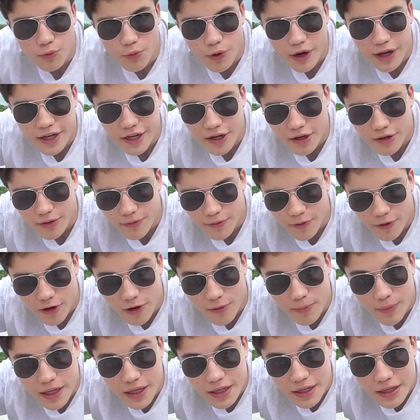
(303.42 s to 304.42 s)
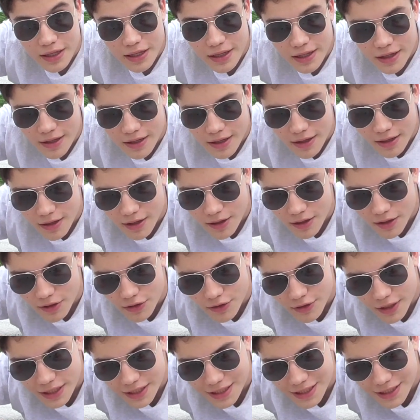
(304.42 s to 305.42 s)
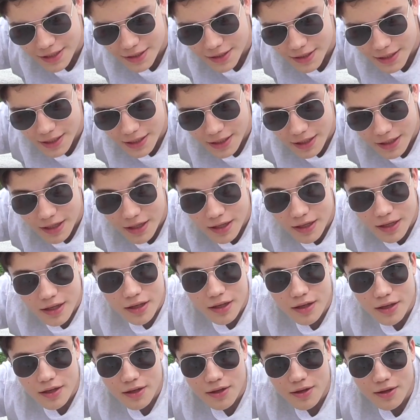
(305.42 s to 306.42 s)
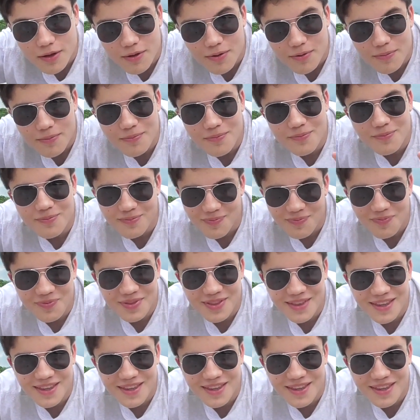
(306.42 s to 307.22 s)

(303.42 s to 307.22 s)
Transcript: Right here in front of me. You guys can see.